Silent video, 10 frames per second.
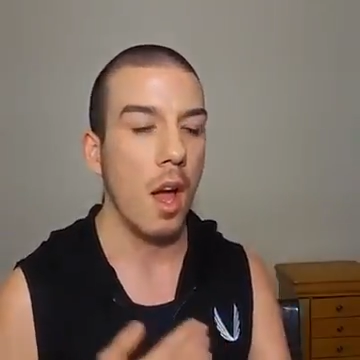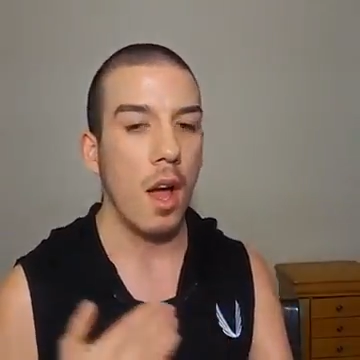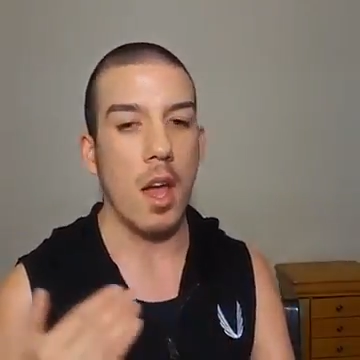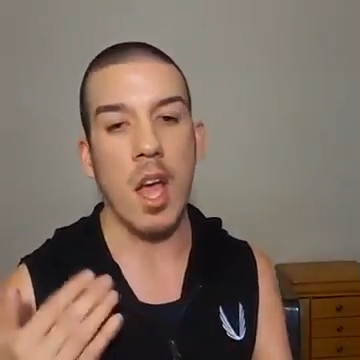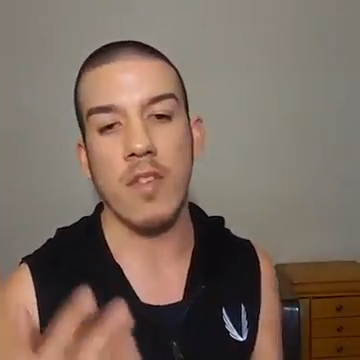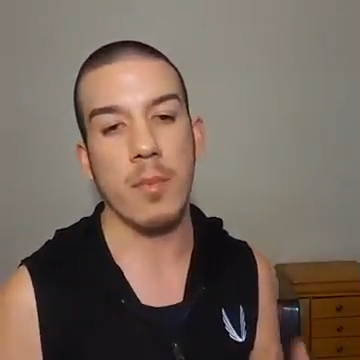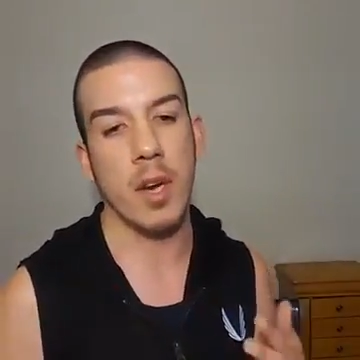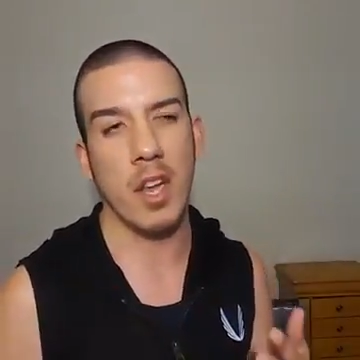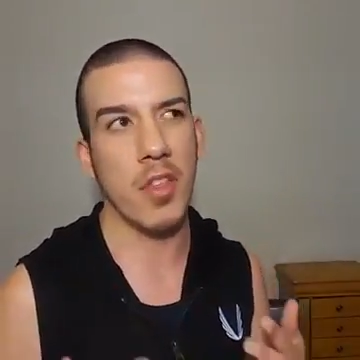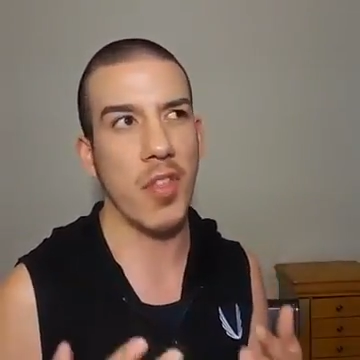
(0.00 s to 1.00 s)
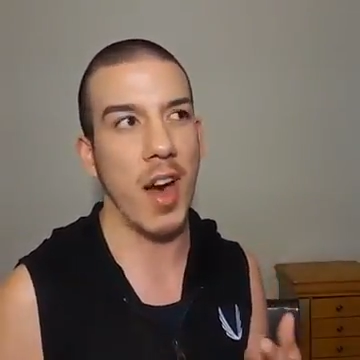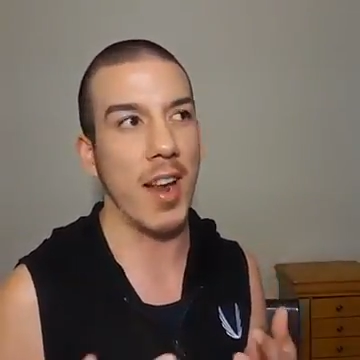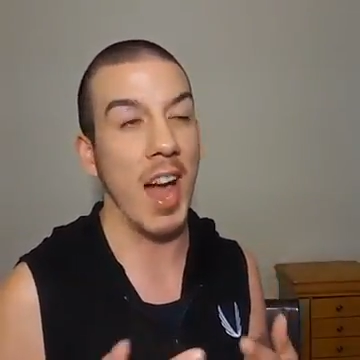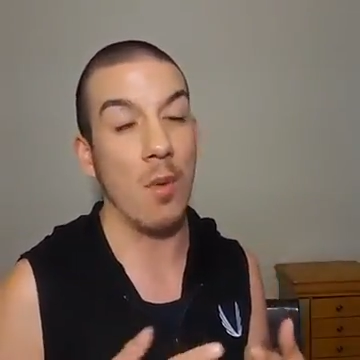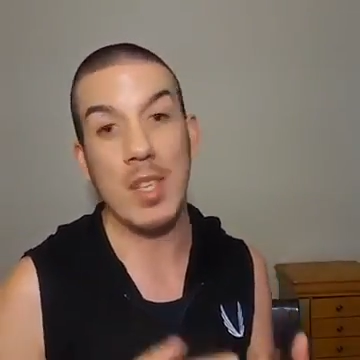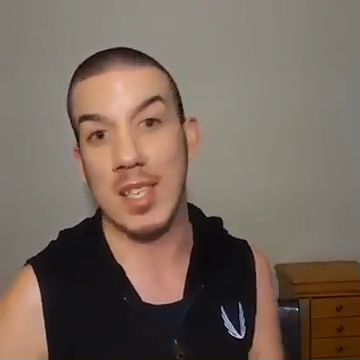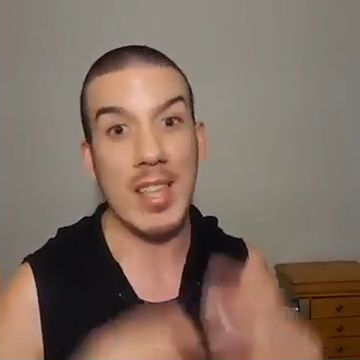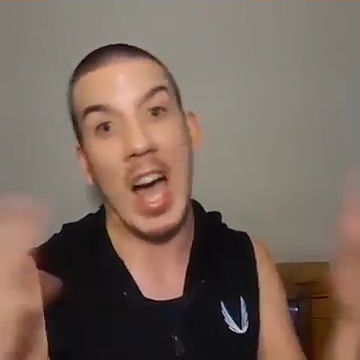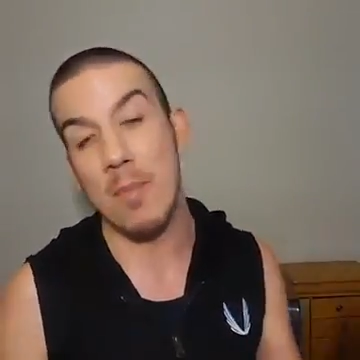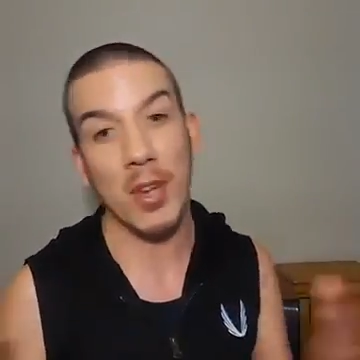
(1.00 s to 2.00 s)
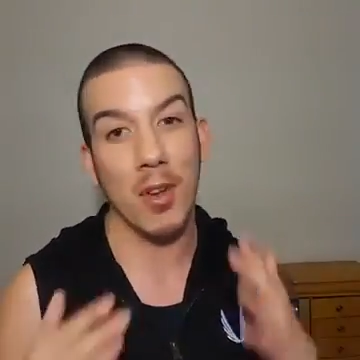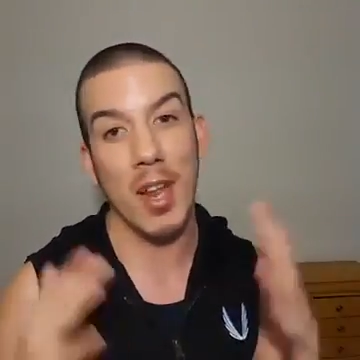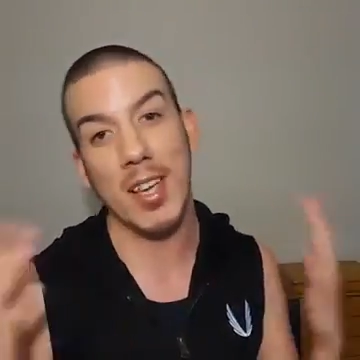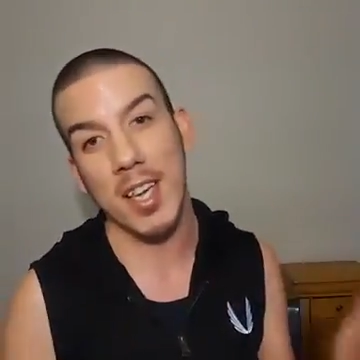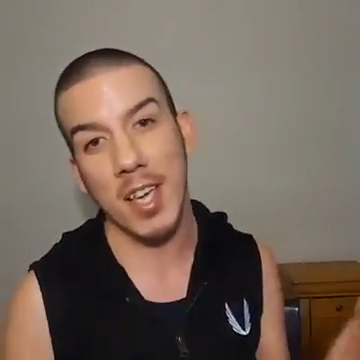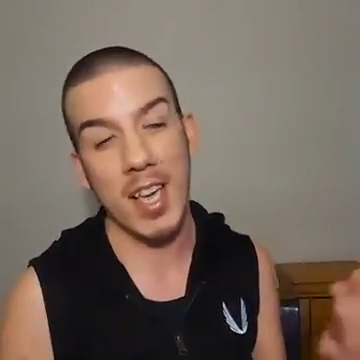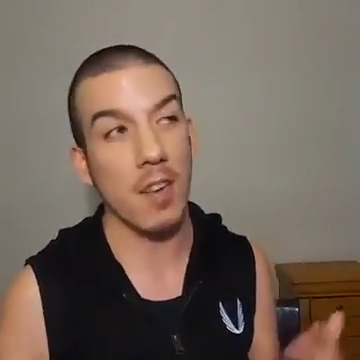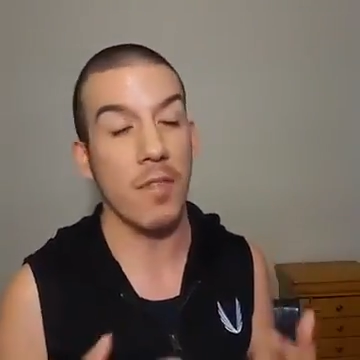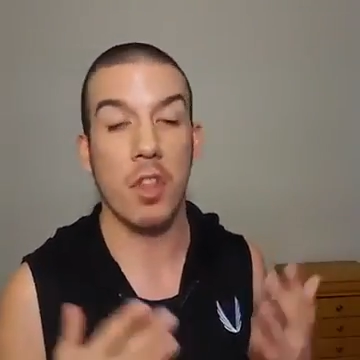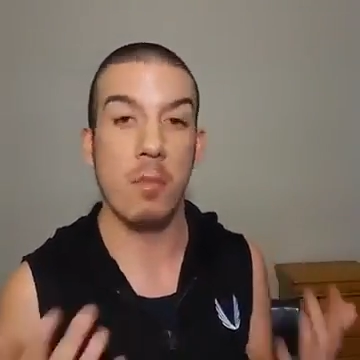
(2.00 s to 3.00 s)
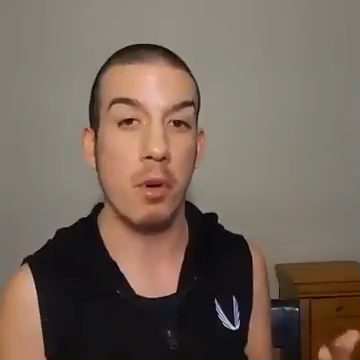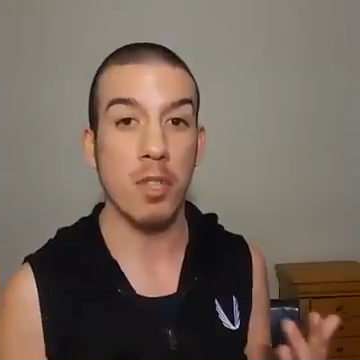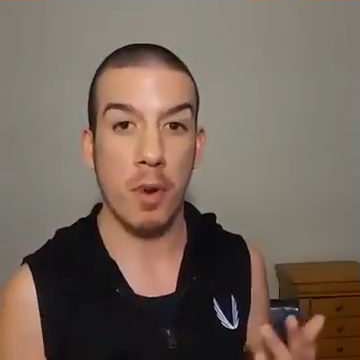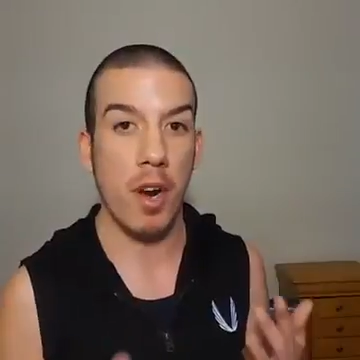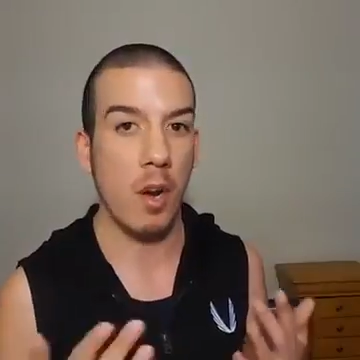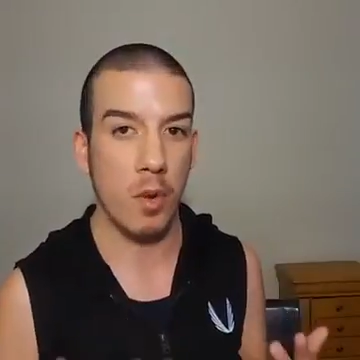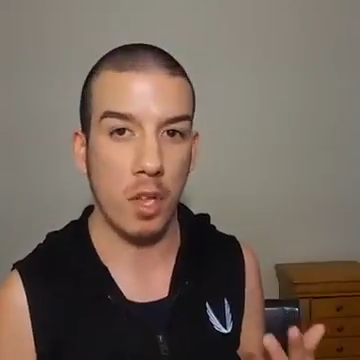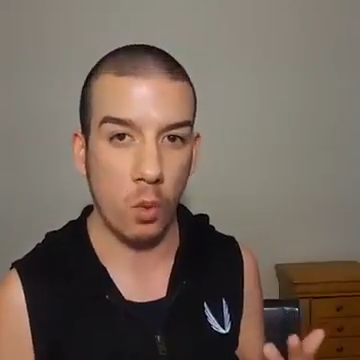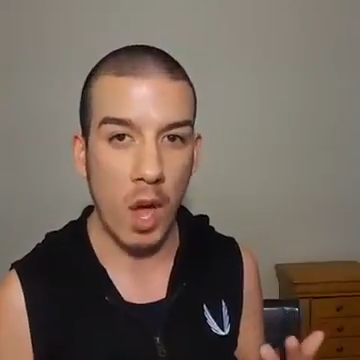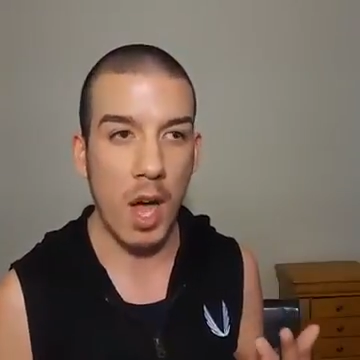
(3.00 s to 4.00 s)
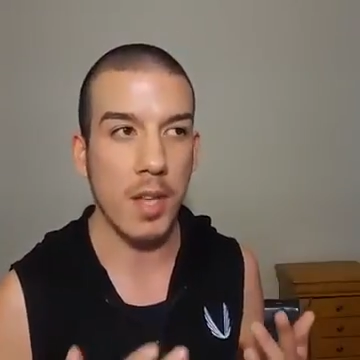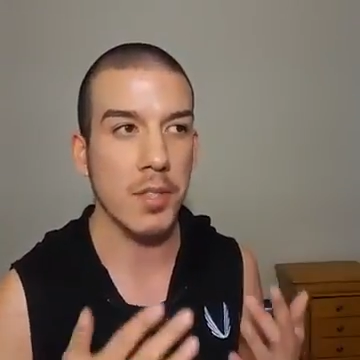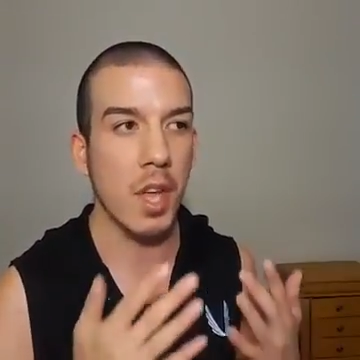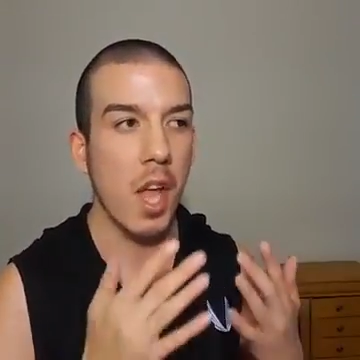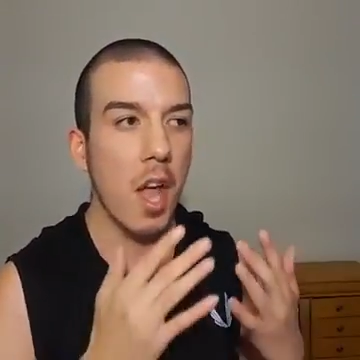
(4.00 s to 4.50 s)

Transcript: everybody thought I was this happy-go-lucky kid, and for the most part, I really was.